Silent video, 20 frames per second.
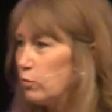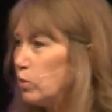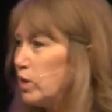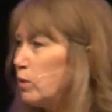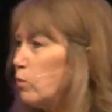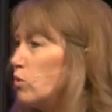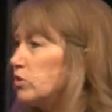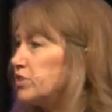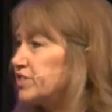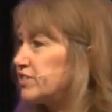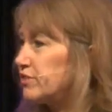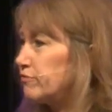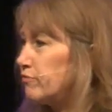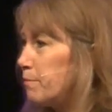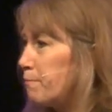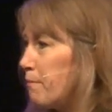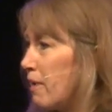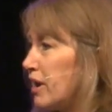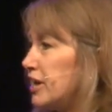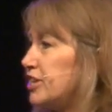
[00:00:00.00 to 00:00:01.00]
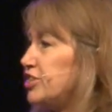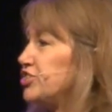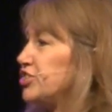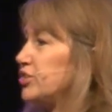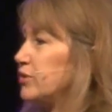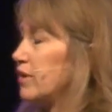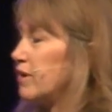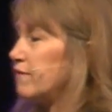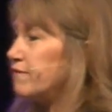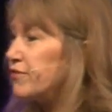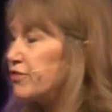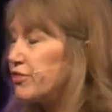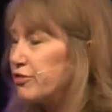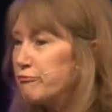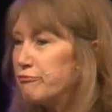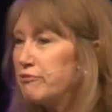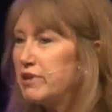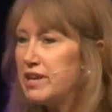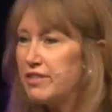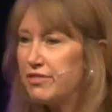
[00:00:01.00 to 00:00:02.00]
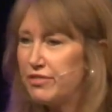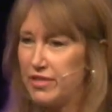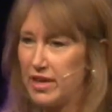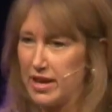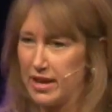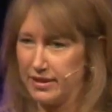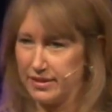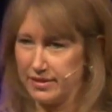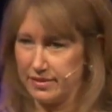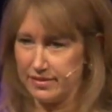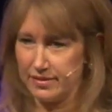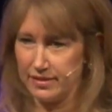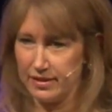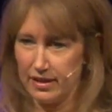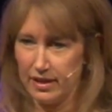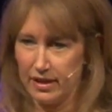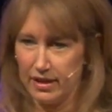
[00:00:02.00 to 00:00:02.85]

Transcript: we want to remind you of three things